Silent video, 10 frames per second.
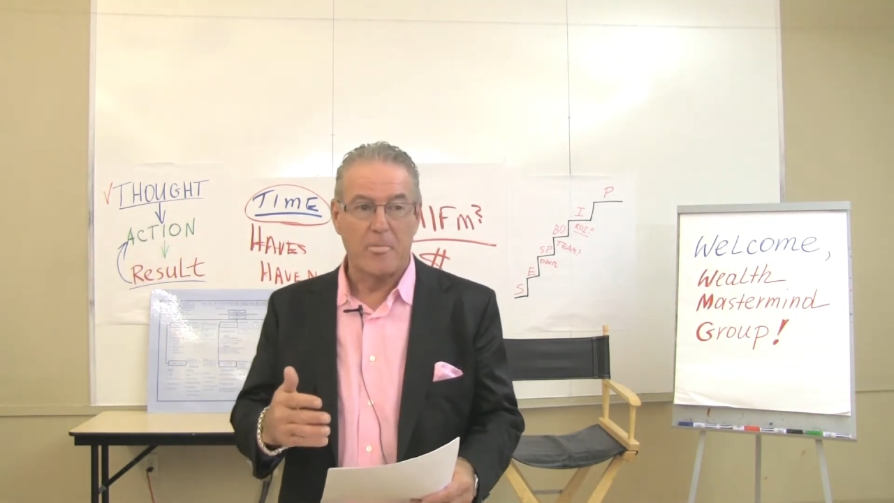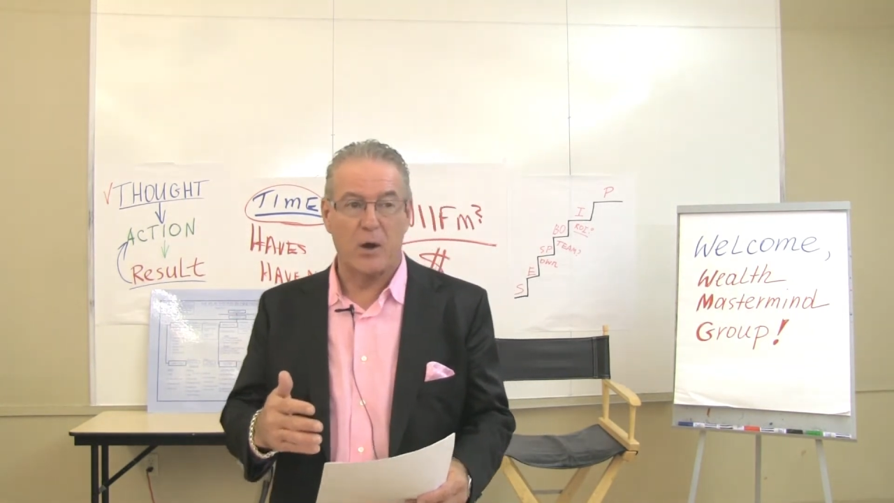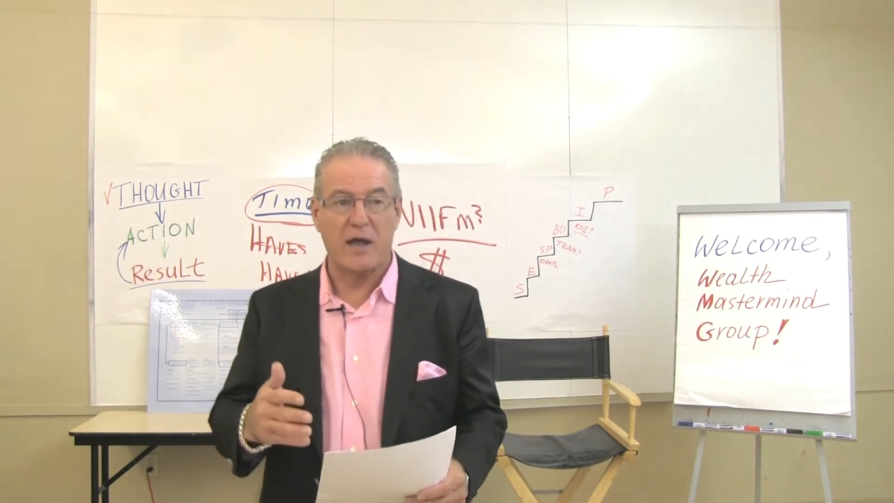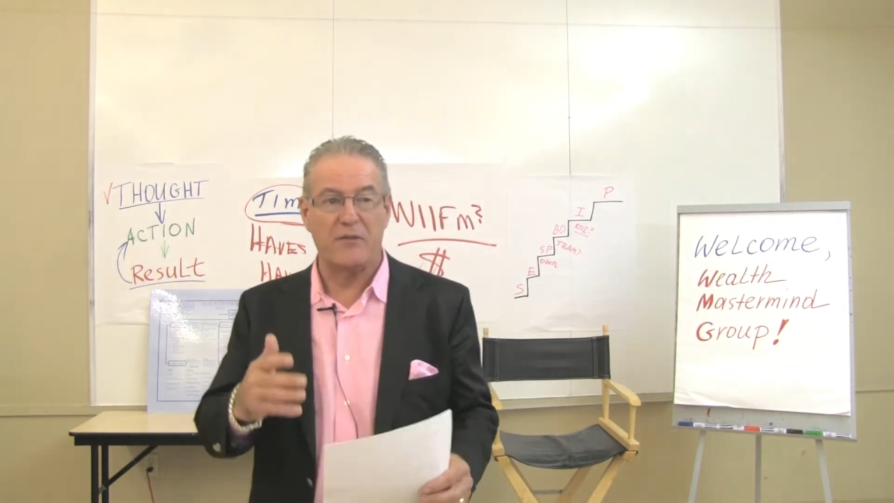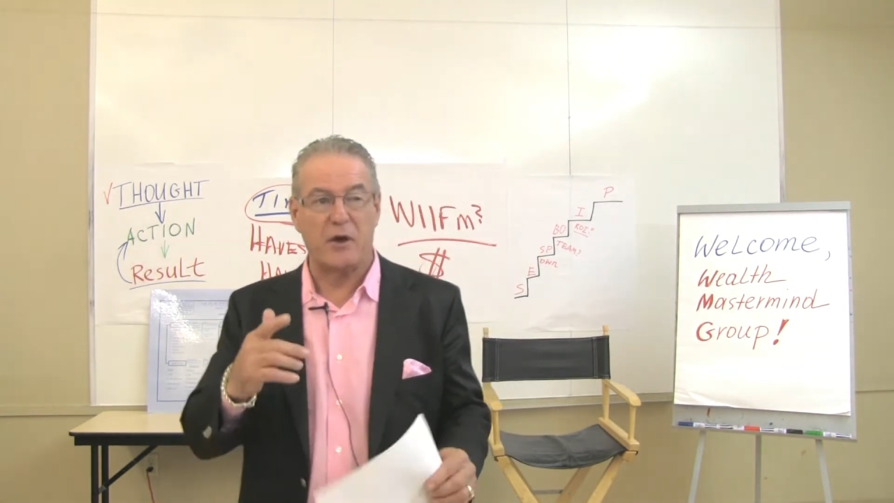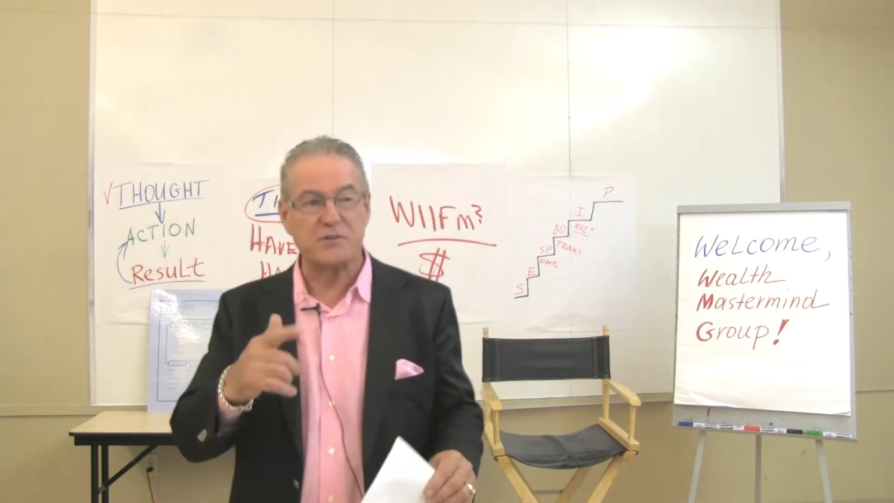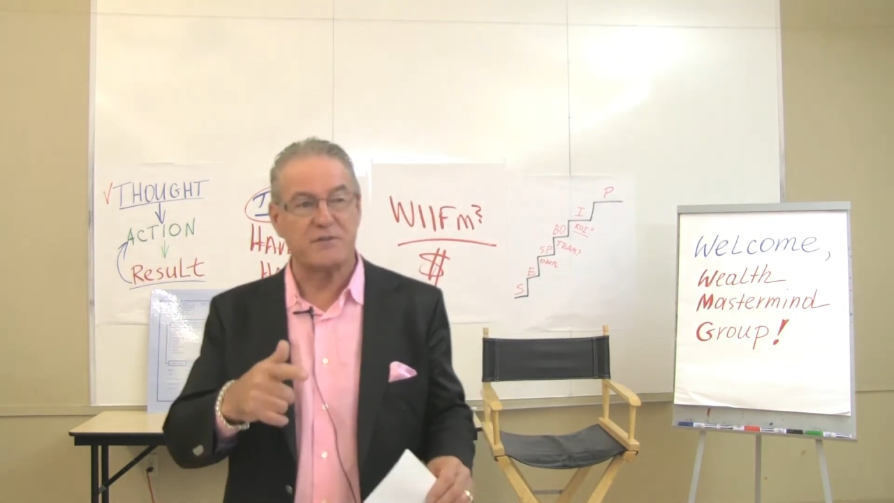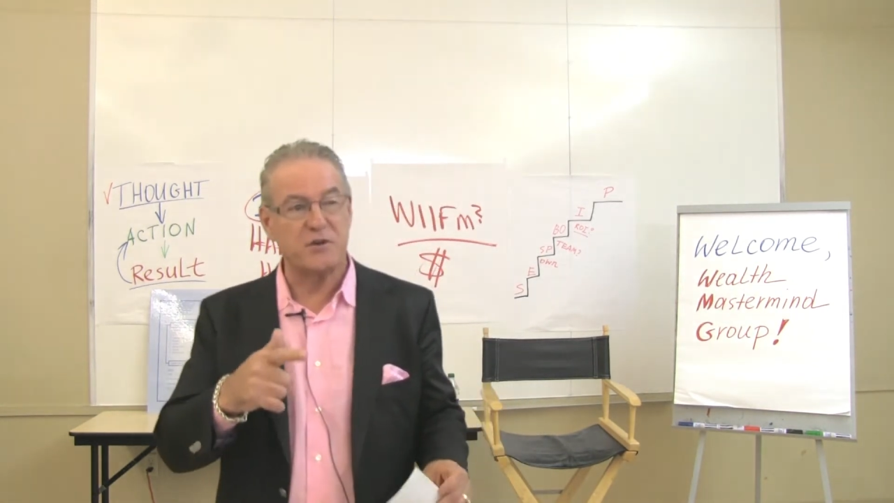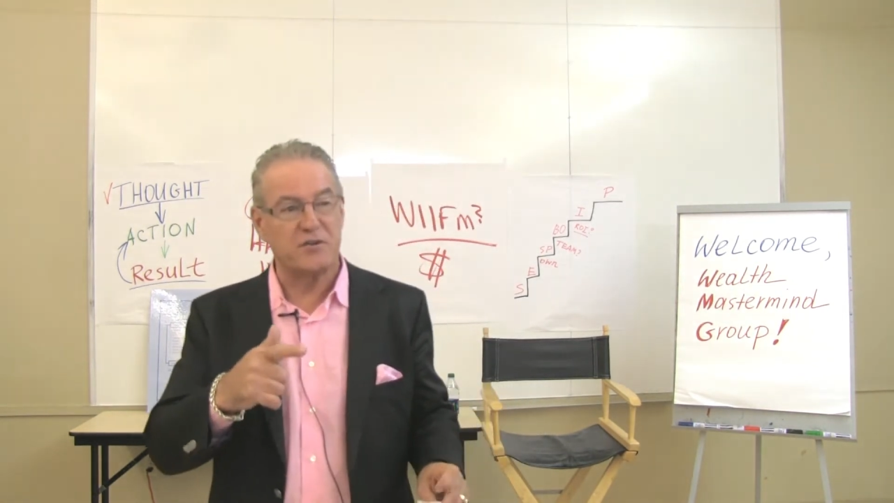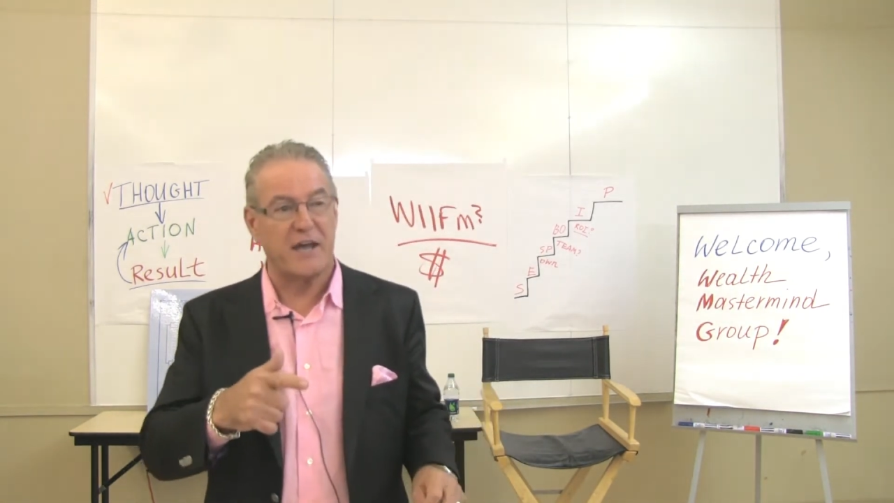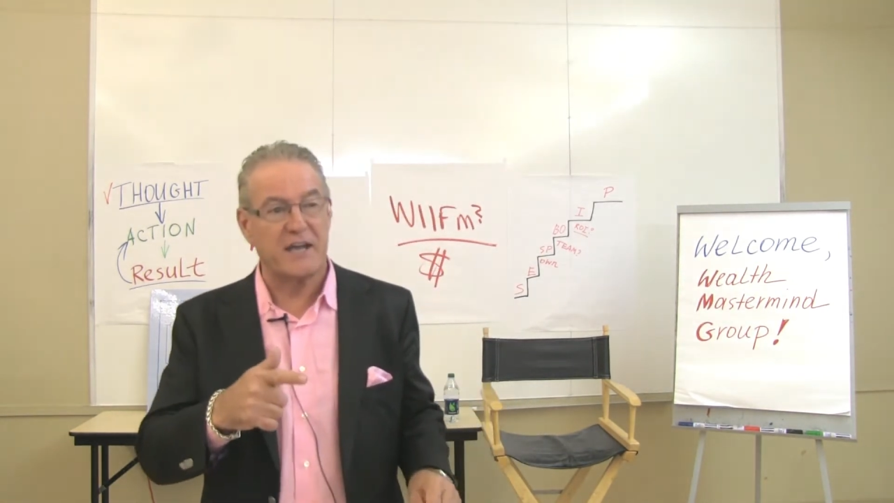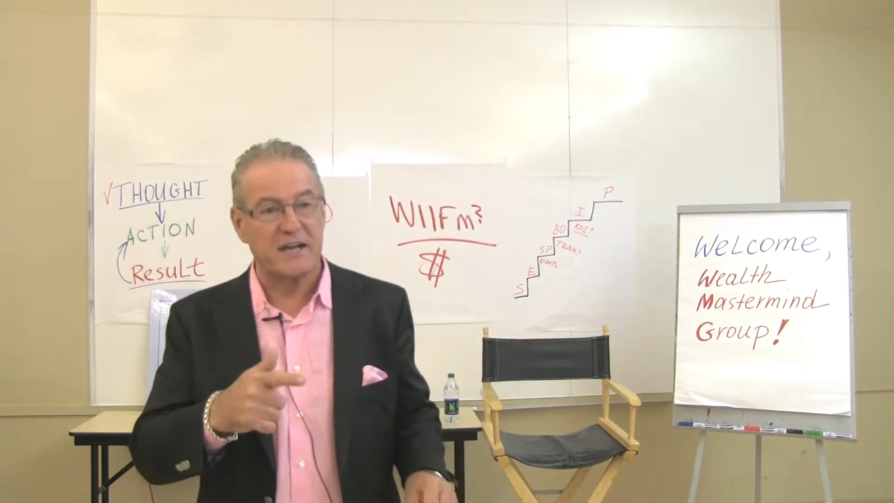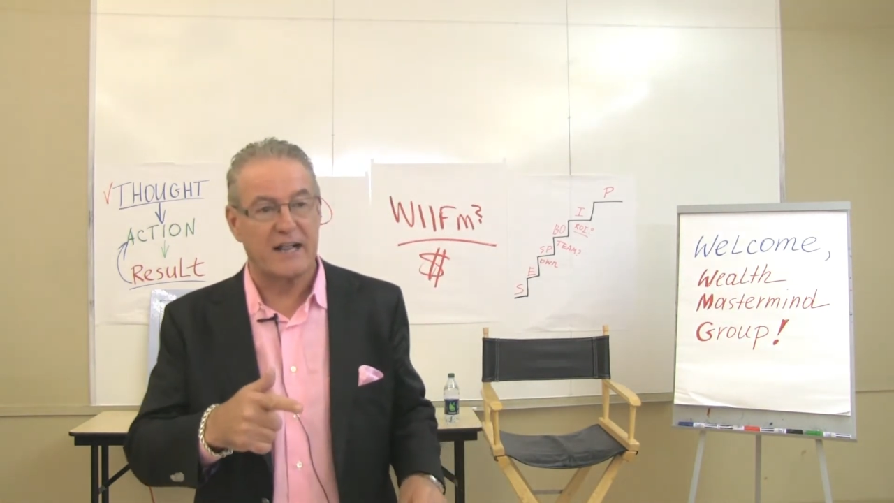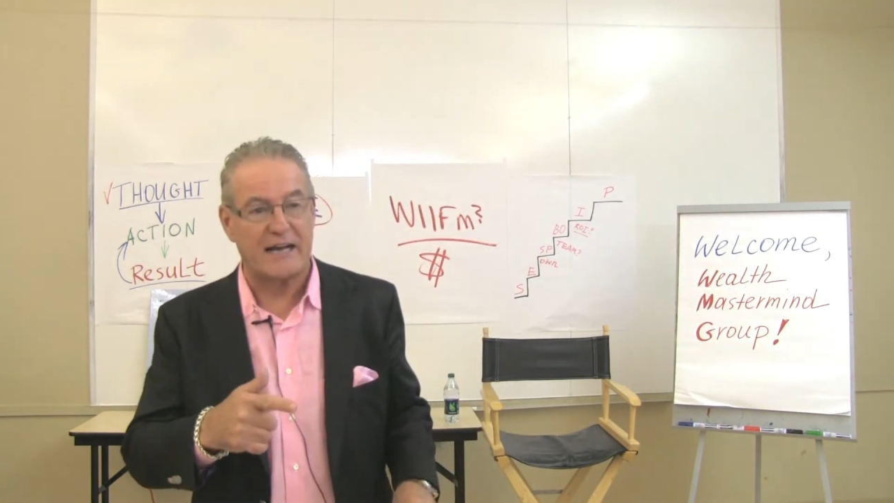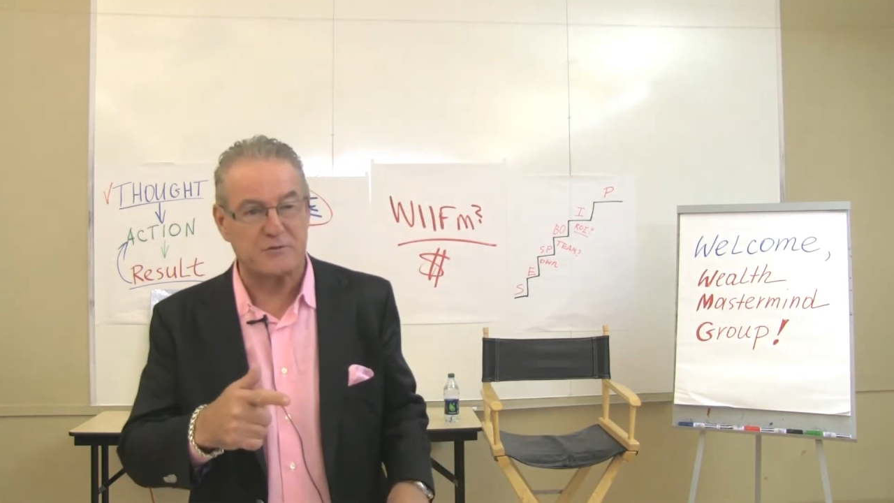Okay, those of you that have taken
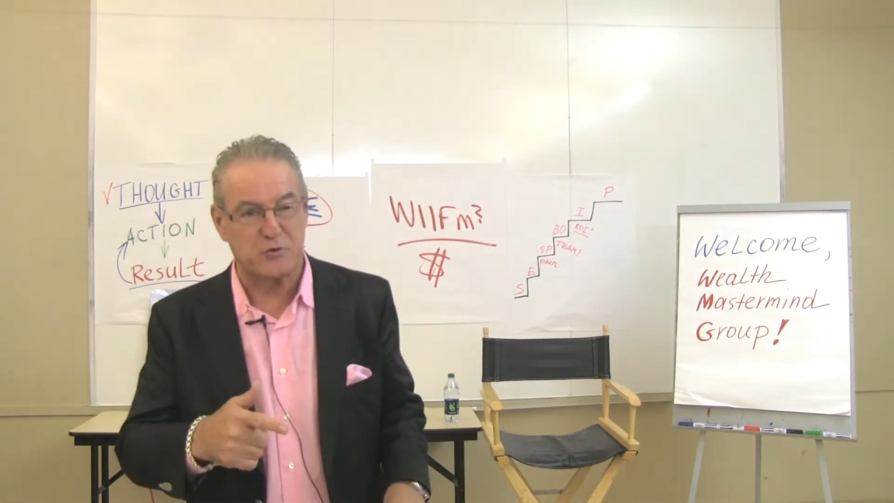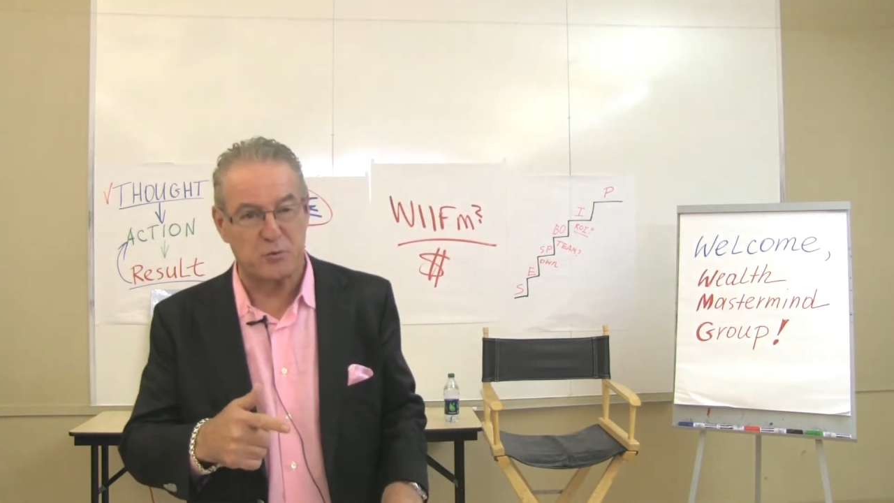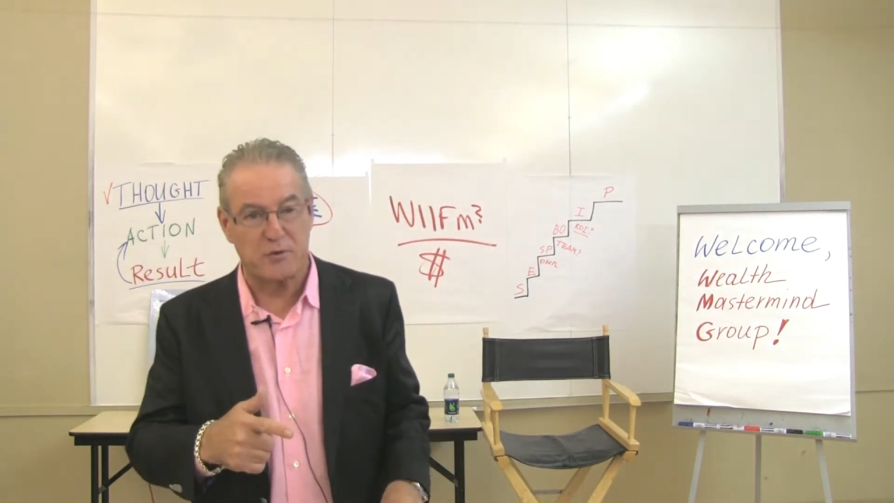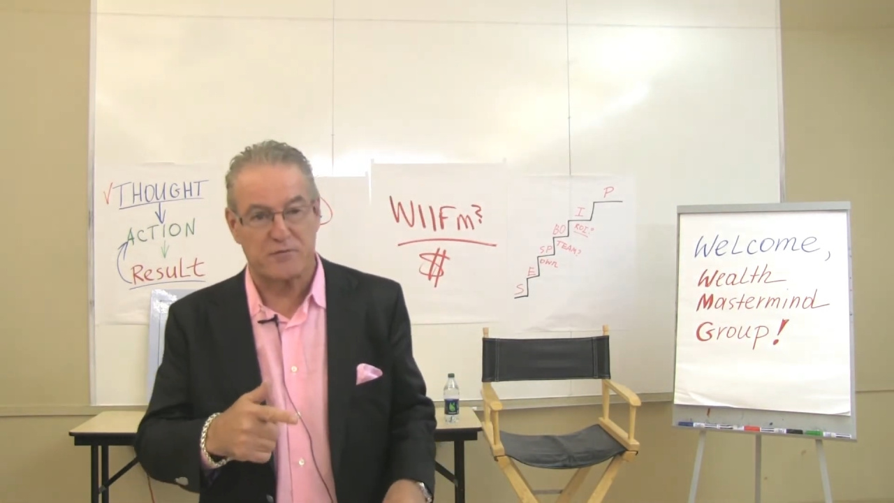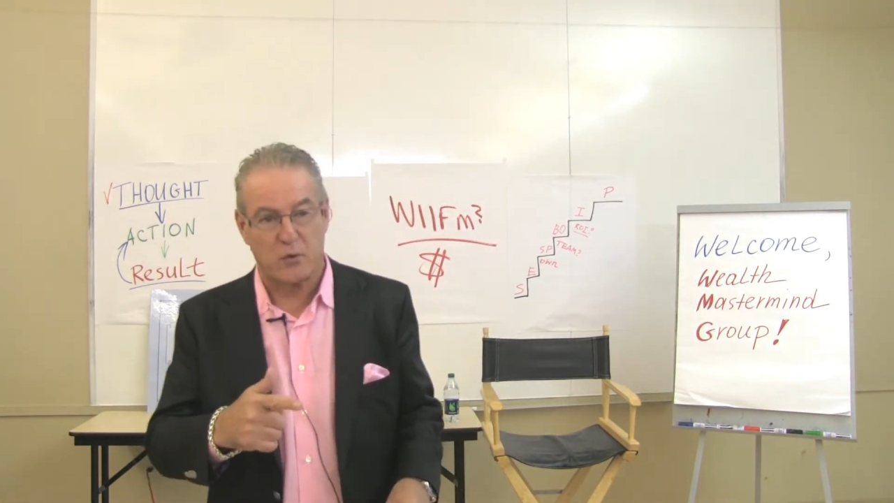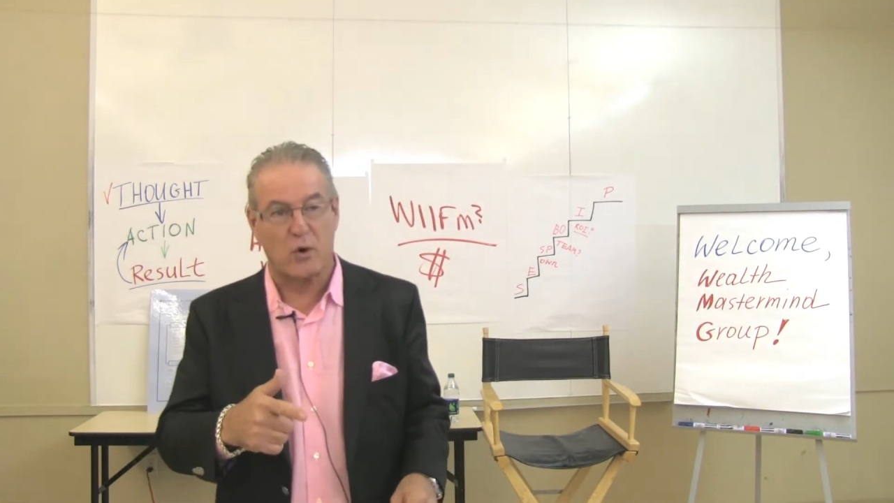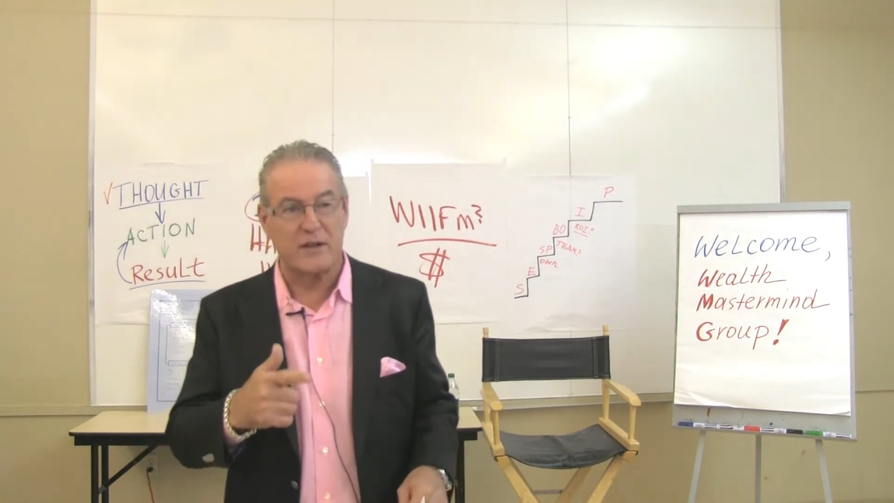a class with me before,